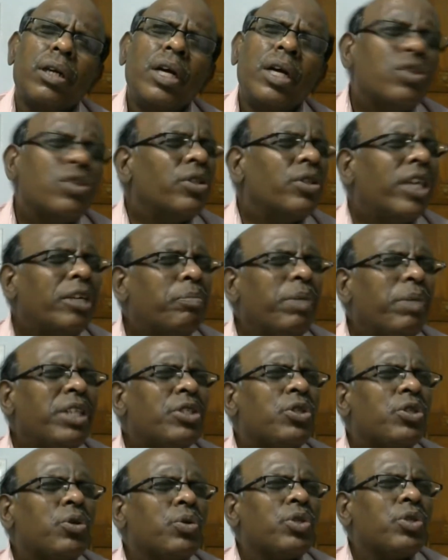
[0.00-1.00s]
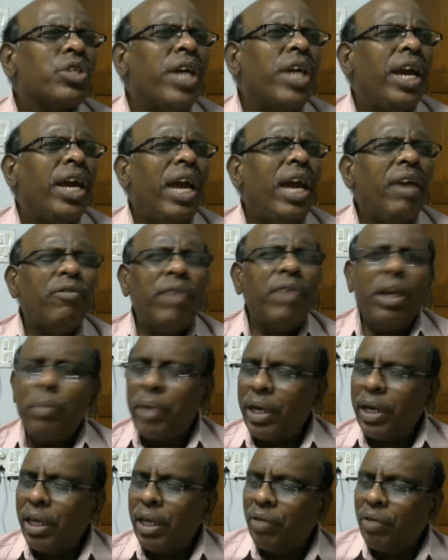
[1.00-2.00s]
So that means to say
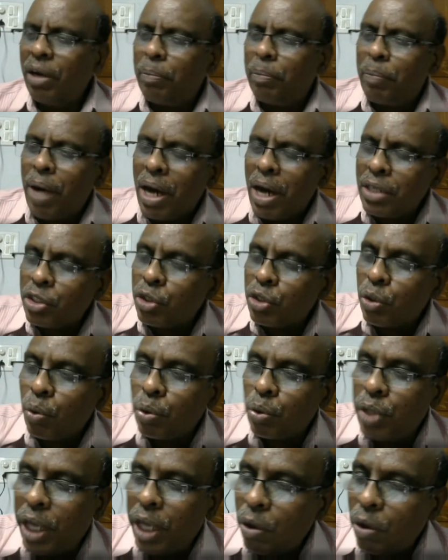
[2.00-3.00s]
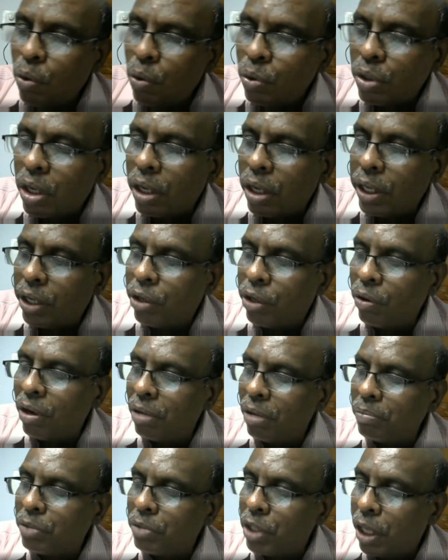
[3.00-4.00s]
everybody will pass through their own
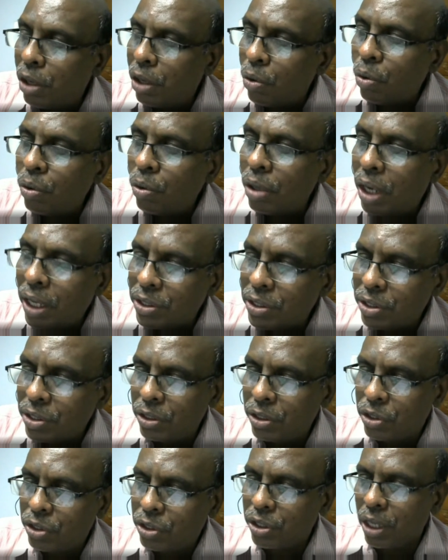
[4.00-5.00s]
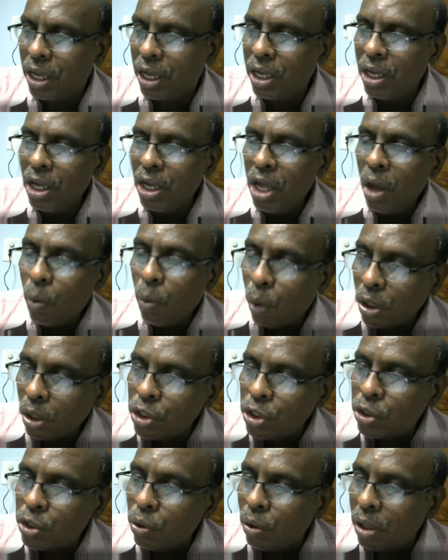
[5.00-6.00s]
curriculum, their own lessons.
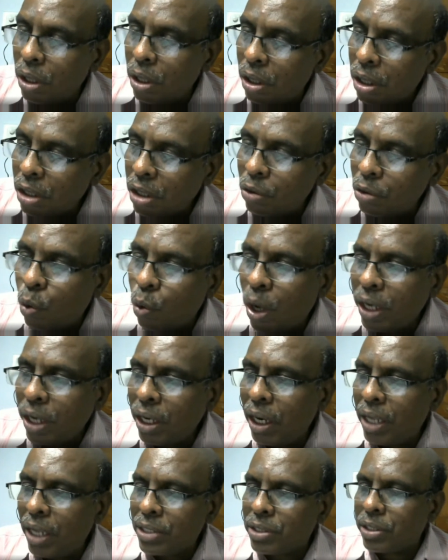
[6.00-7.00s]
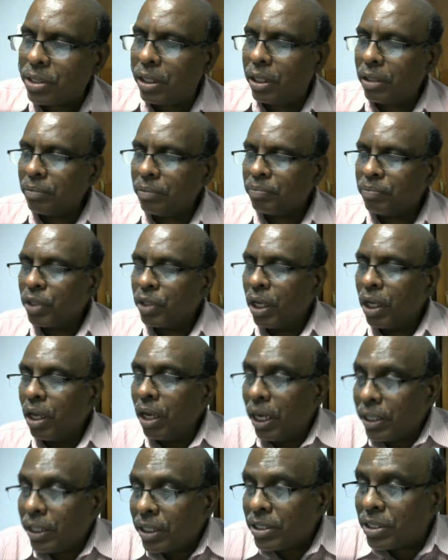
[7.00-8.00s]
Once you learn one lesson,
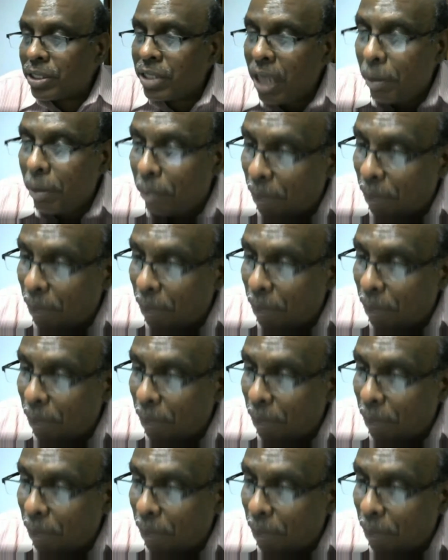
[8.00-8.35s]
let us say